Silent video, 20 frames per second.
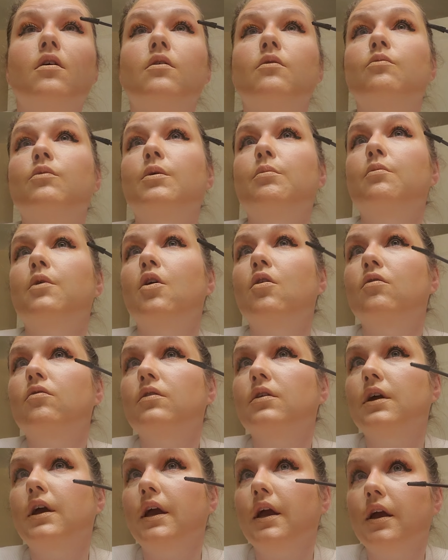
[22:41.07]

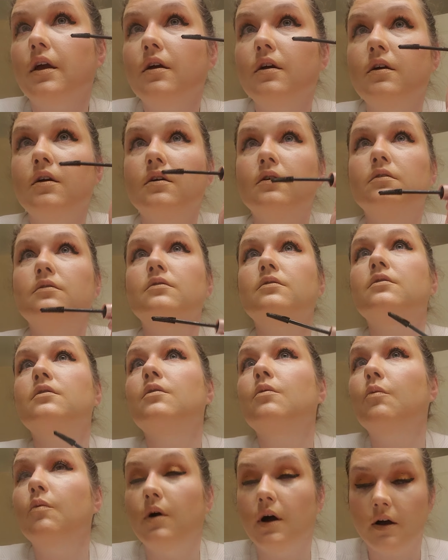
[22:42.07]
remotely.
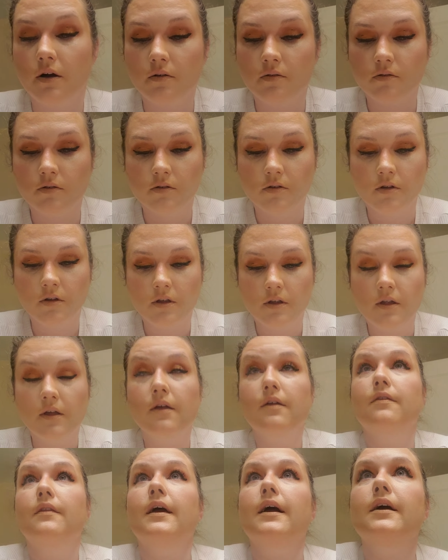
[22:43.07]
Wow,
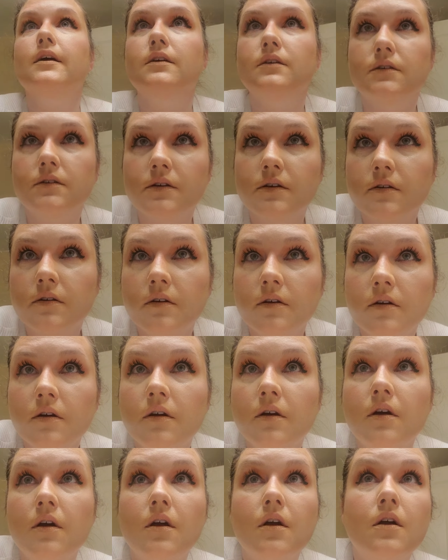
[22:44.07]
that is
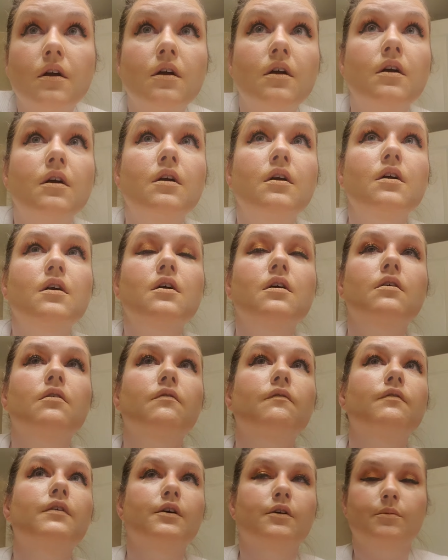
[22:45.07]

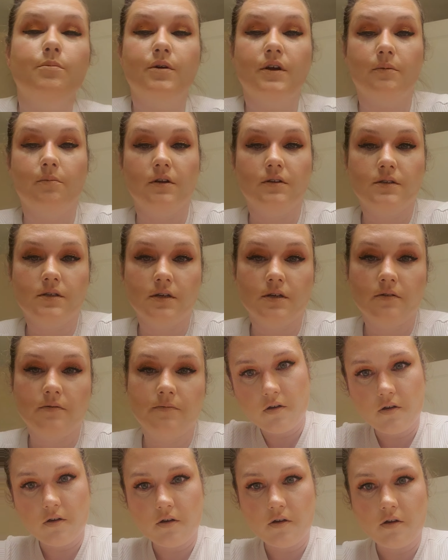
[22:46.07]
very pigmented.
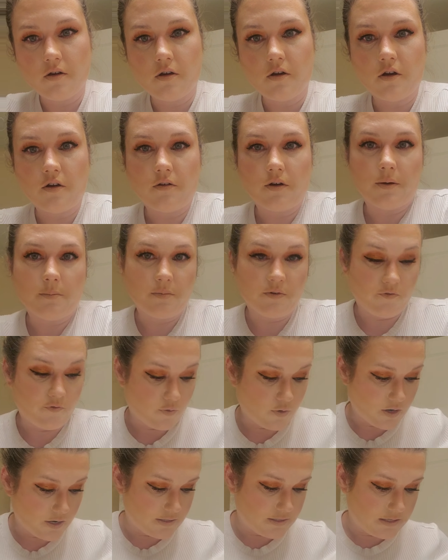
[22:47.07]
All right,
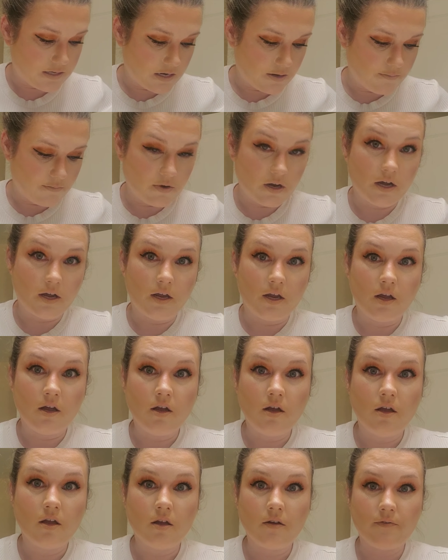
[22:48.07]
before I set my
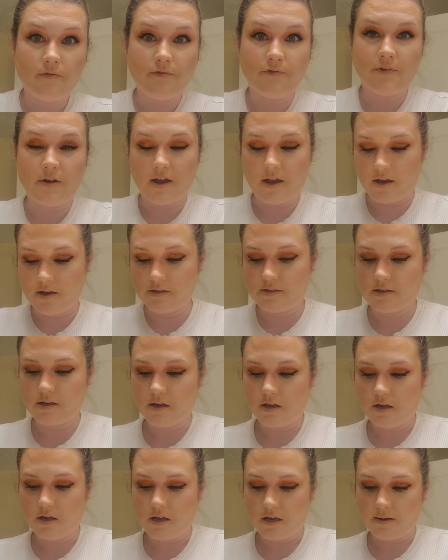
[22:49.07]
face,
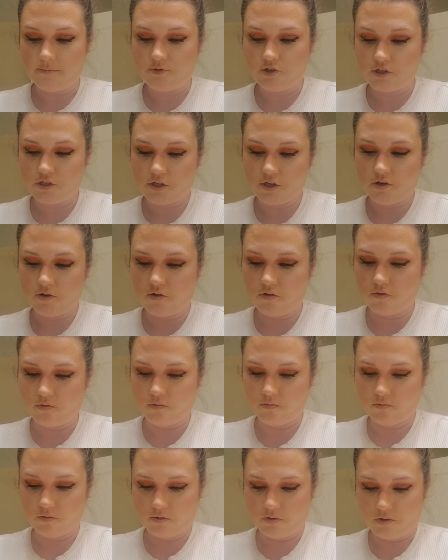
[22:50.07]
I'm just gonna
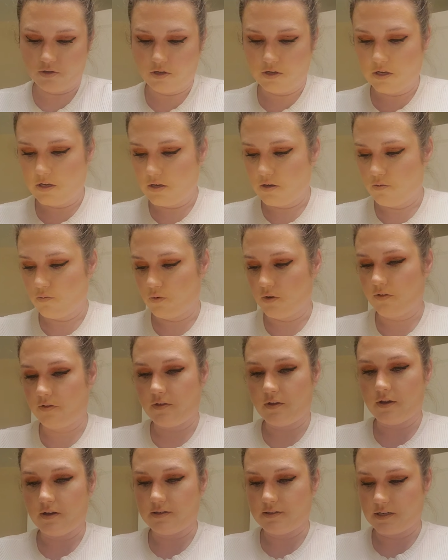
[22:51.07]
go
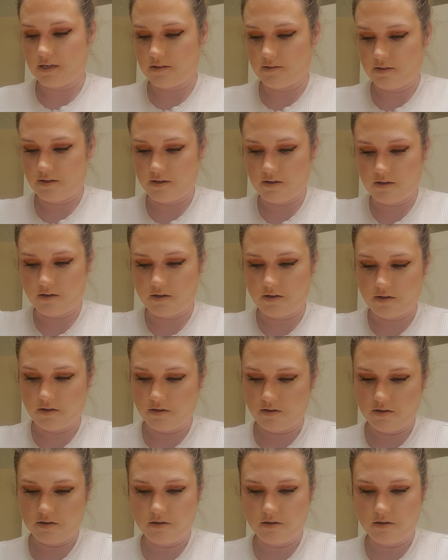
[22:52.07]
with this. I think,